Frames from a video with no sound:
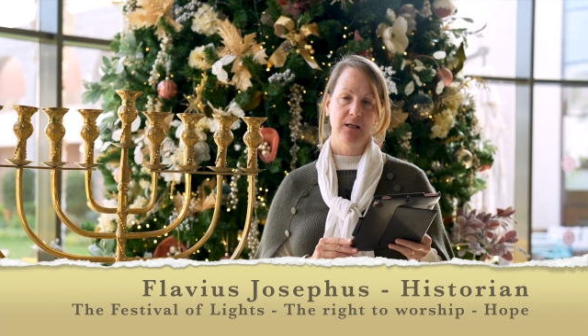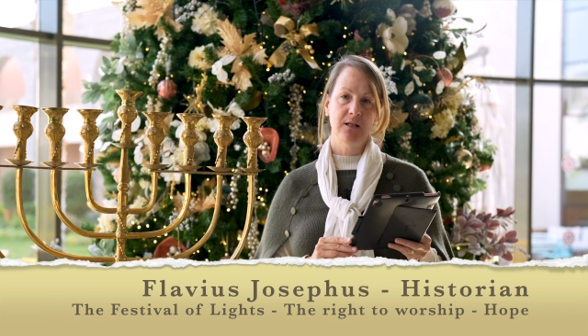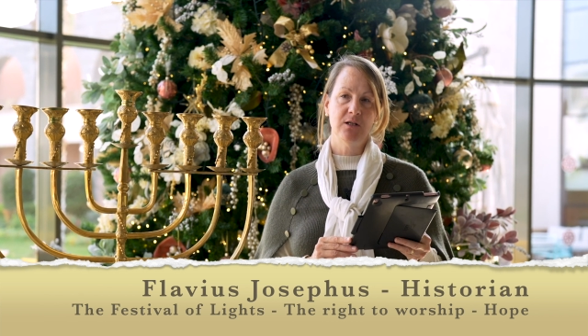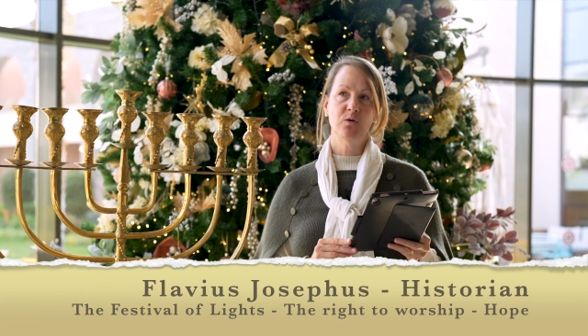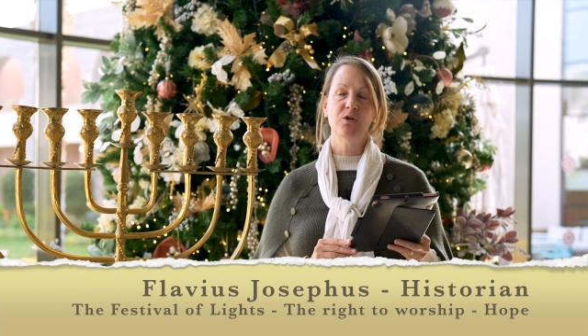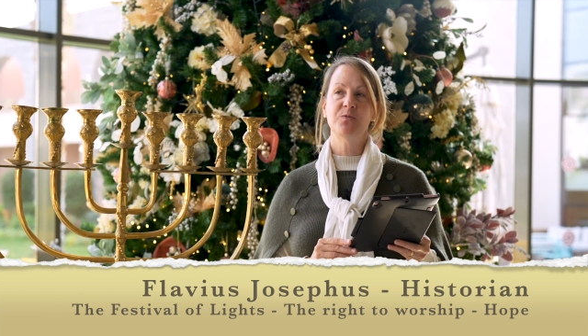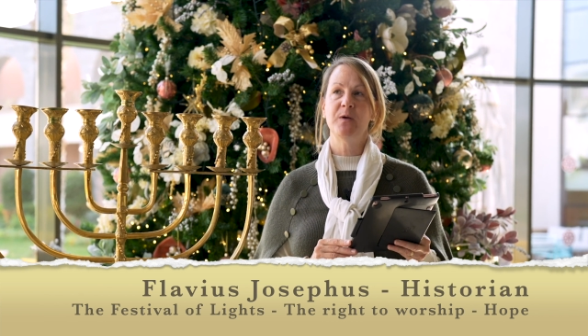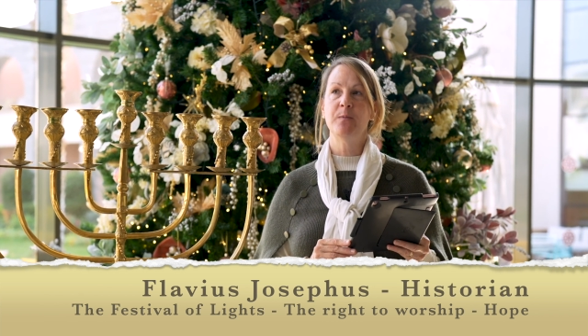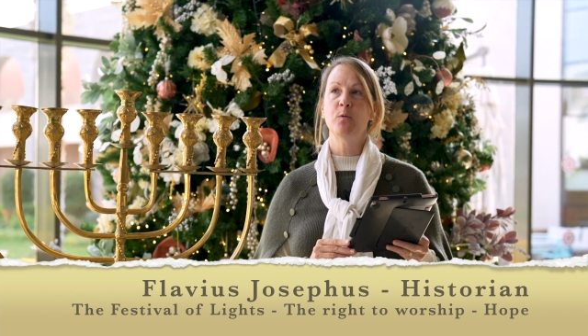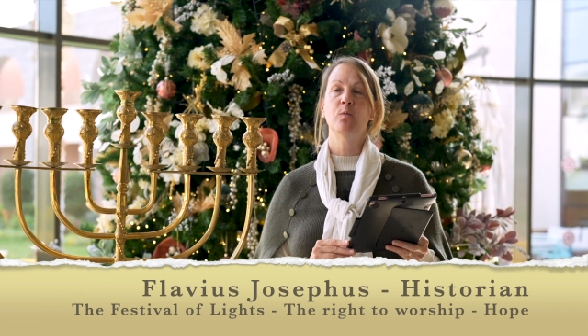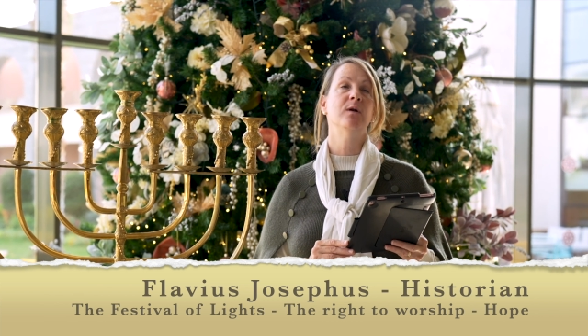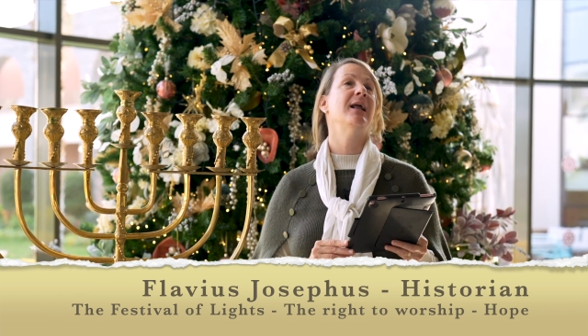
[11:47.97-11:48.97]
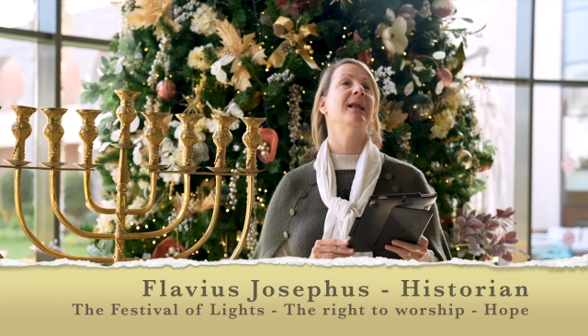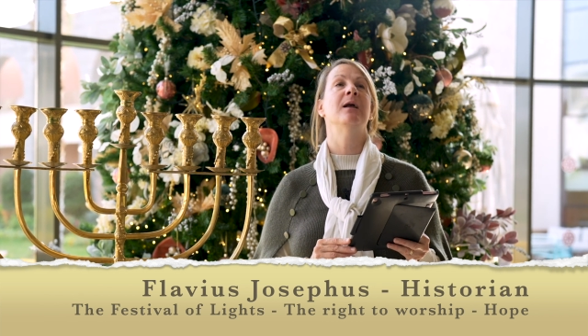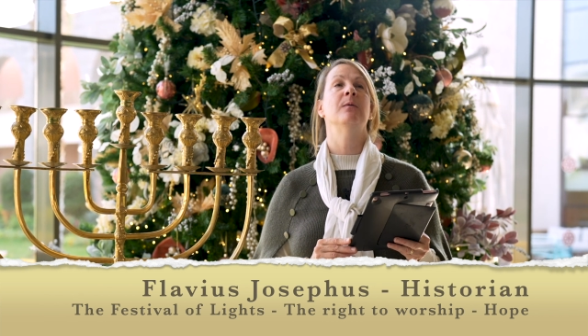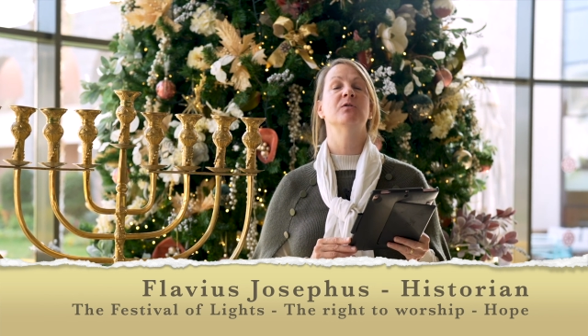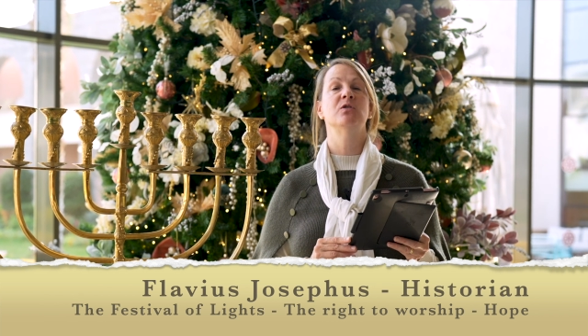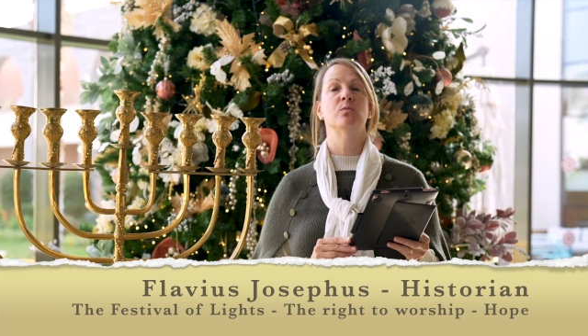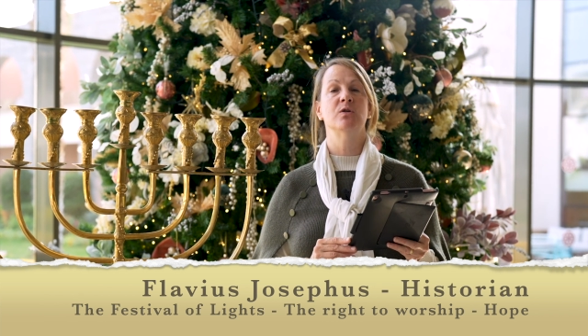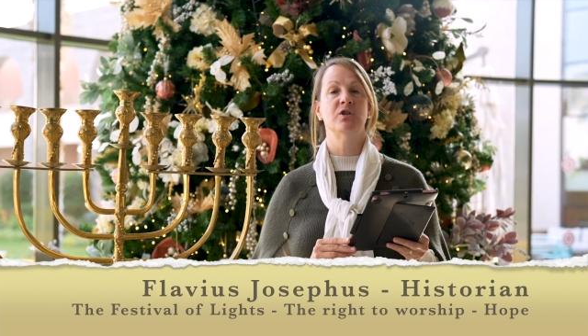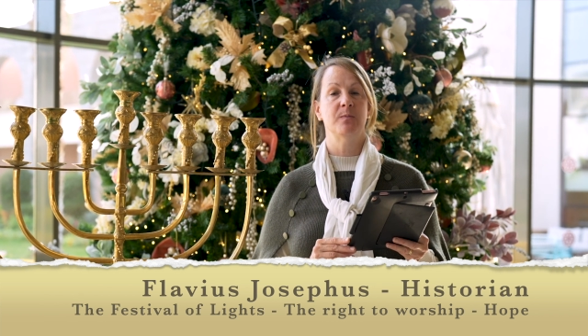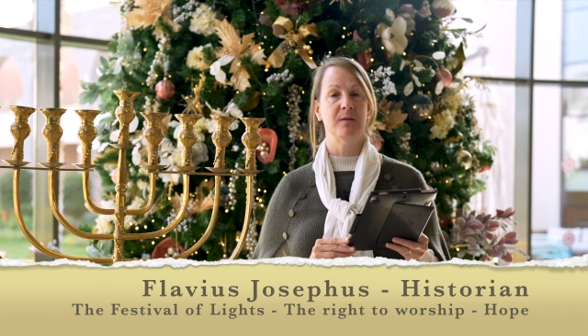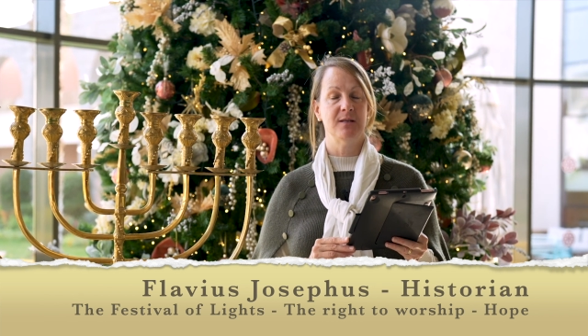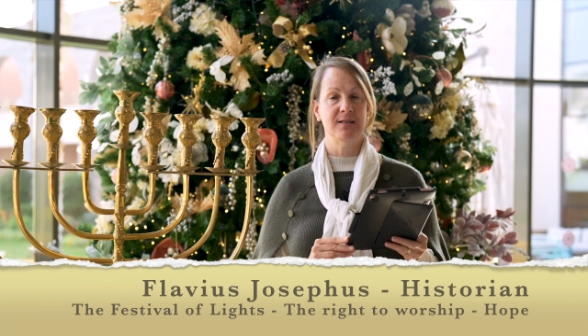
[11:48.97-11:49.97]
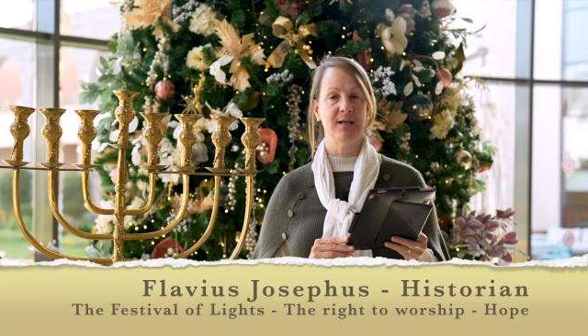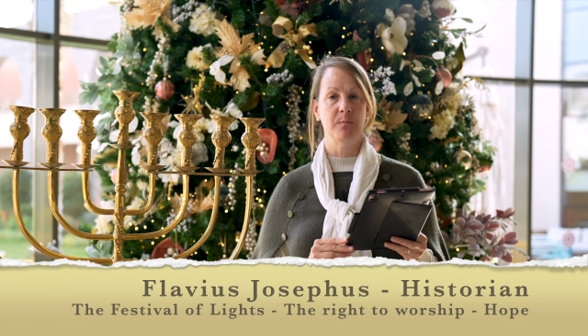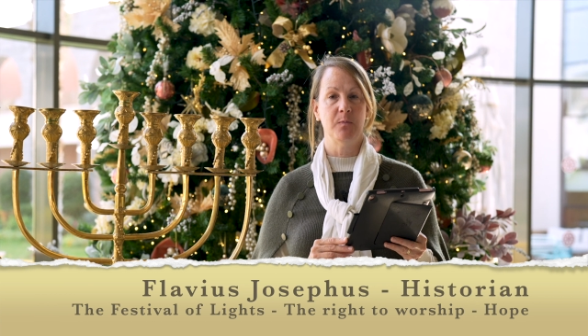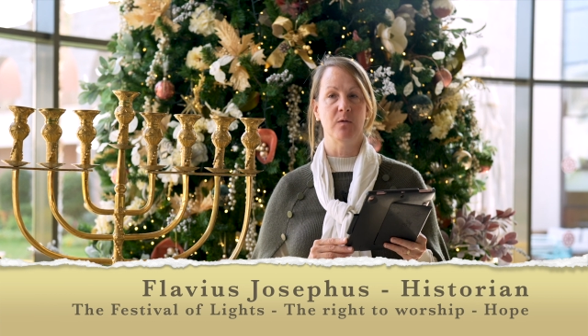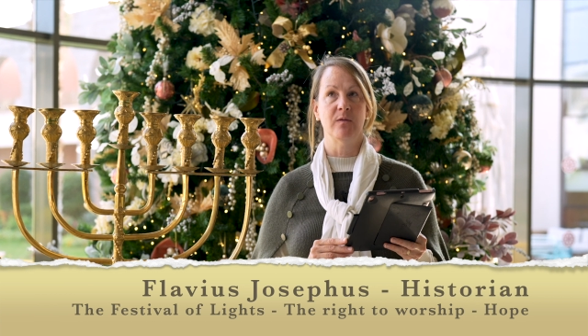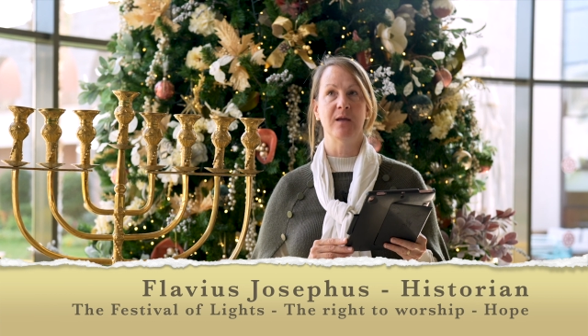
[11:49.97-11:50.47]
The Jewish people were not able to worship in the temple.